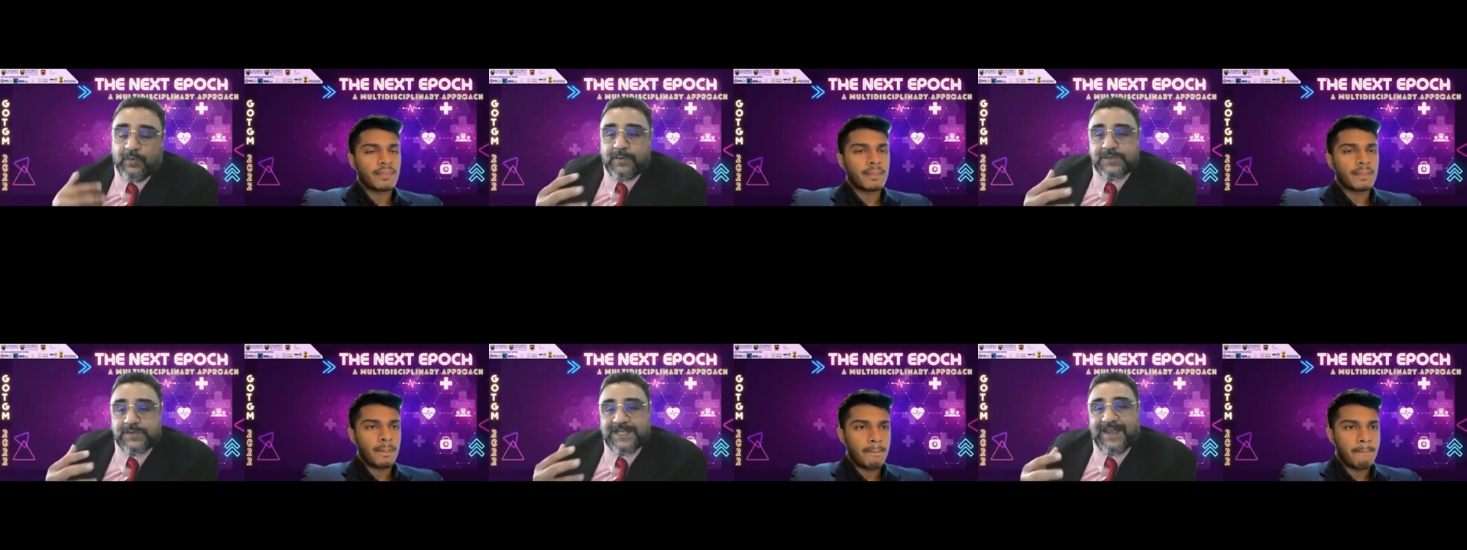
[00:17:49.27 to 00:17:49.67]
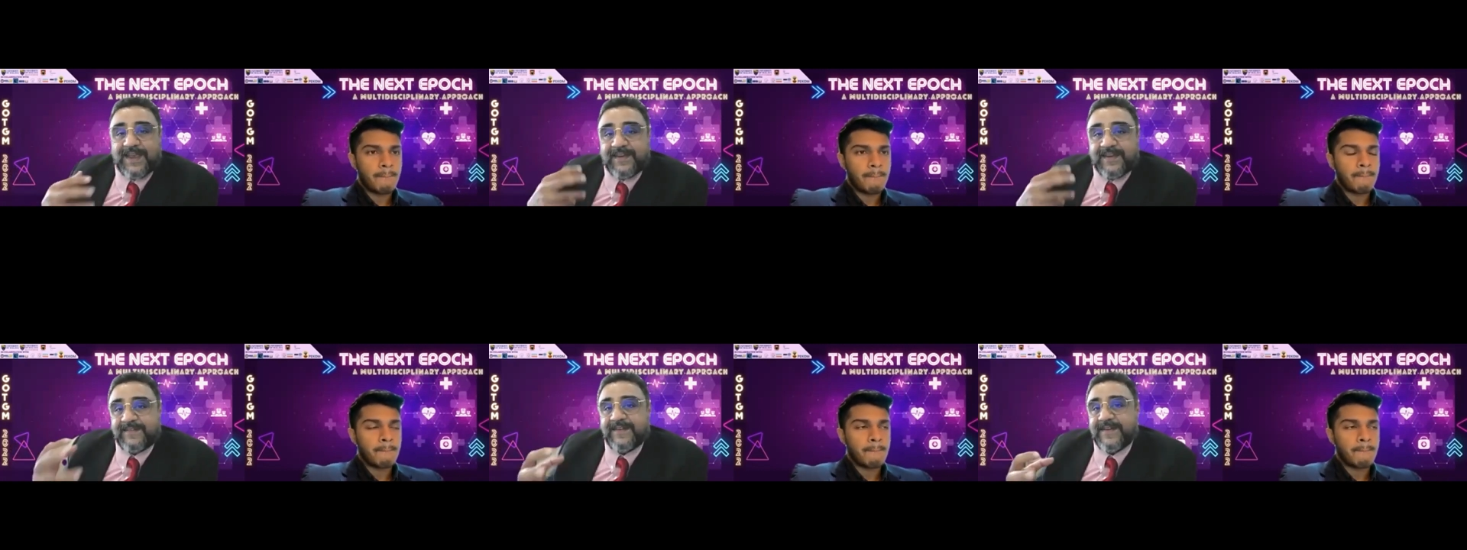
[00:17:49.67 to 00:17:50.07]
Speaker 1: what, was the
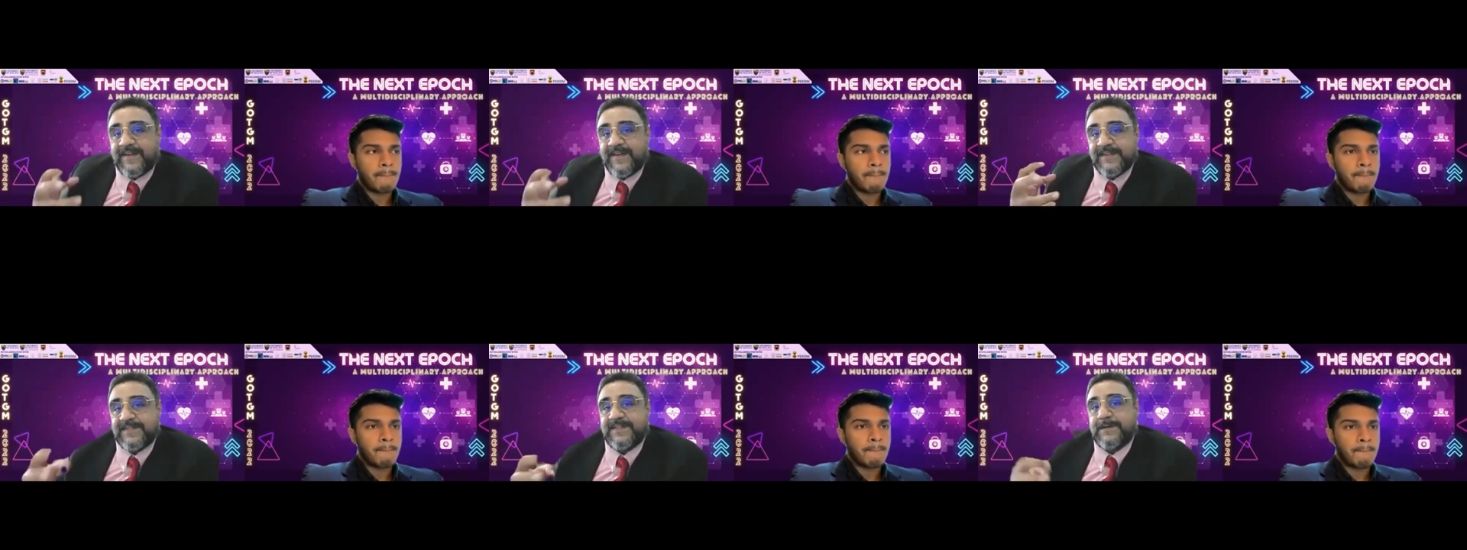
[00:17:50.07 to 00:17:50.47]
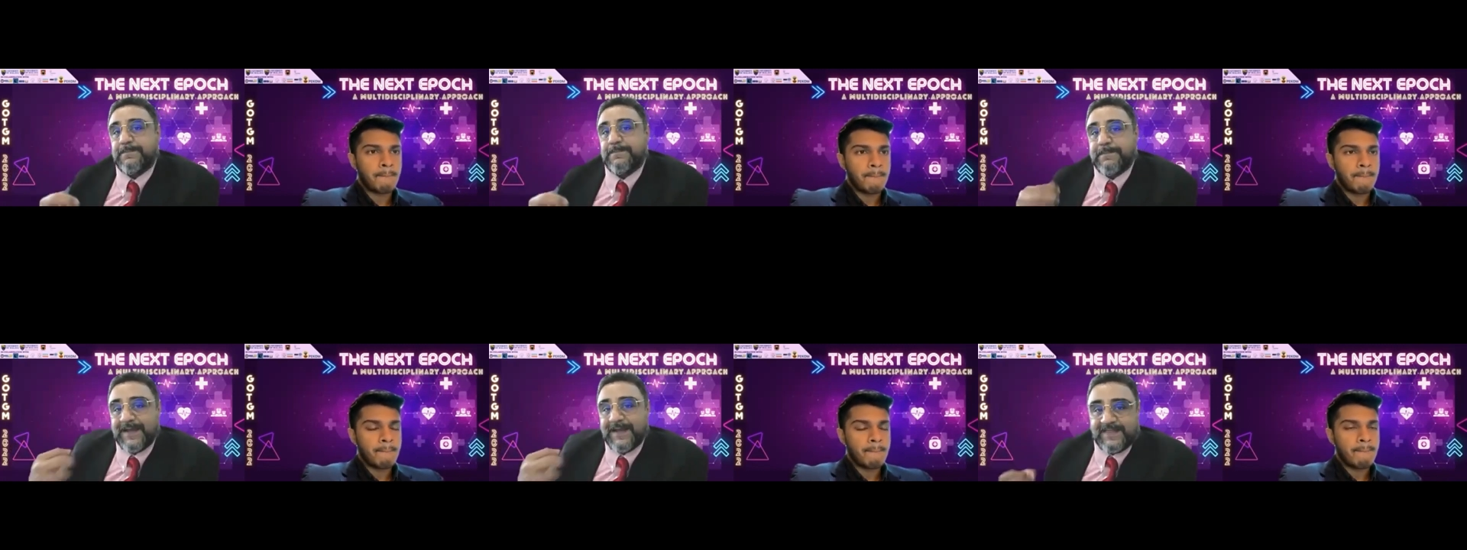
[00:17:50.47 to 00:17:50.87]

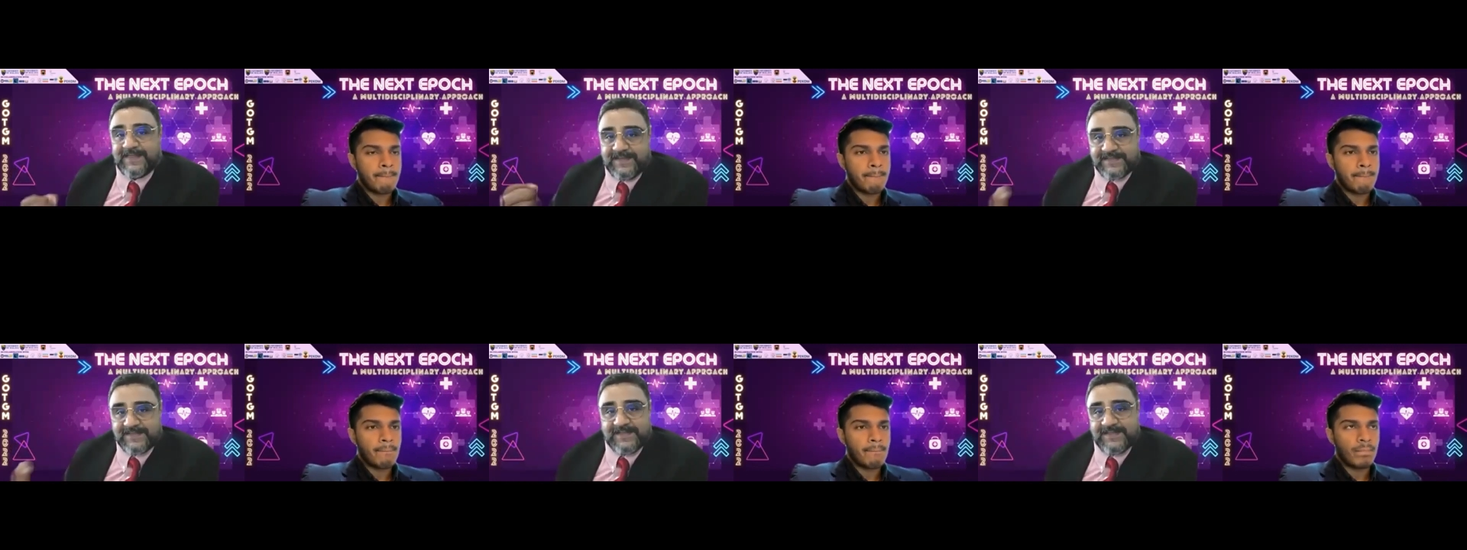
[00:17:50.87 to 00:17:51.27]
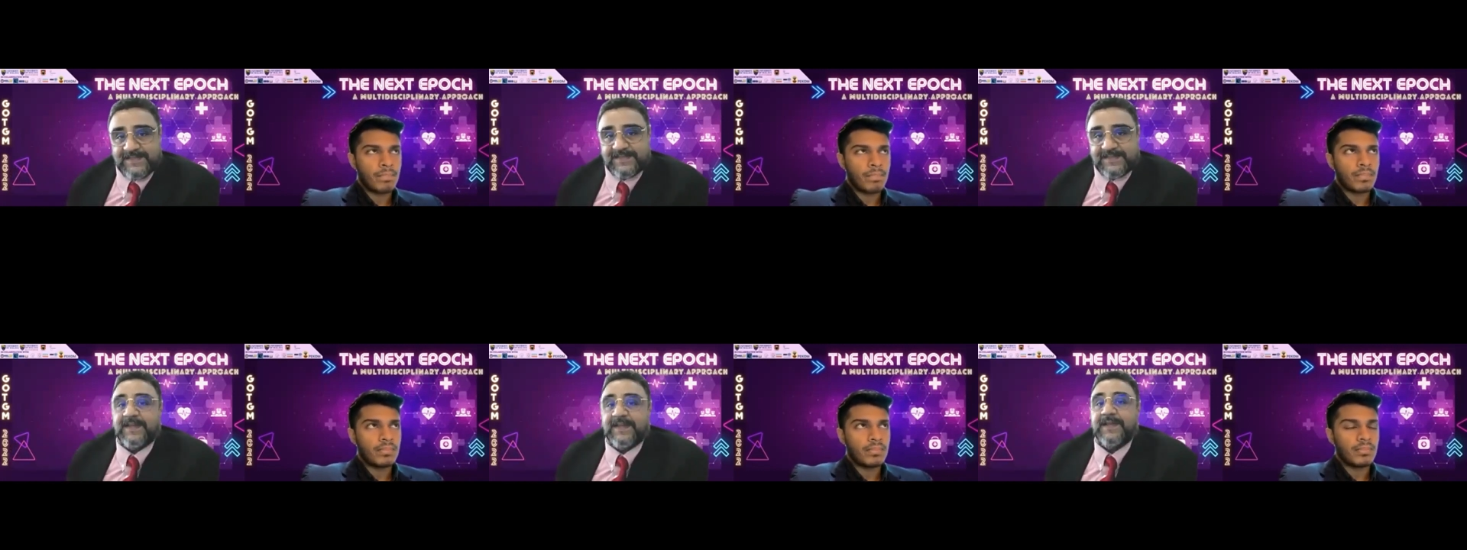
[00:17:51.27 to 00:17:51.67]
agricultural
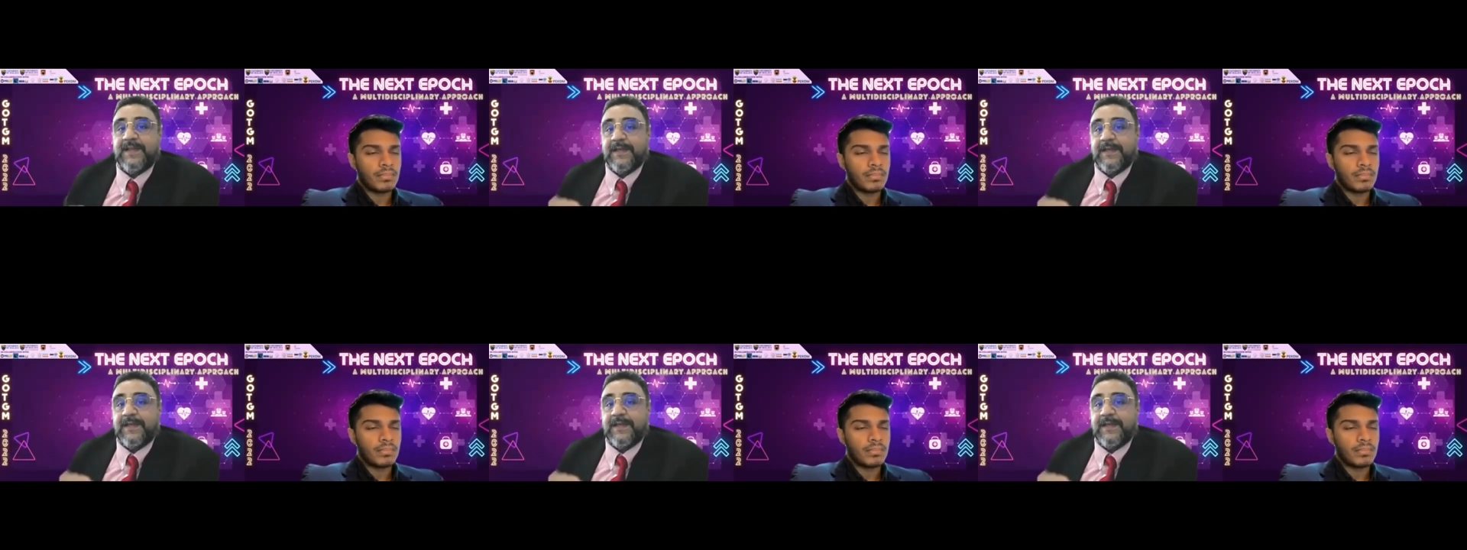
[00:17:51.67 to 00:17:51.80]
practices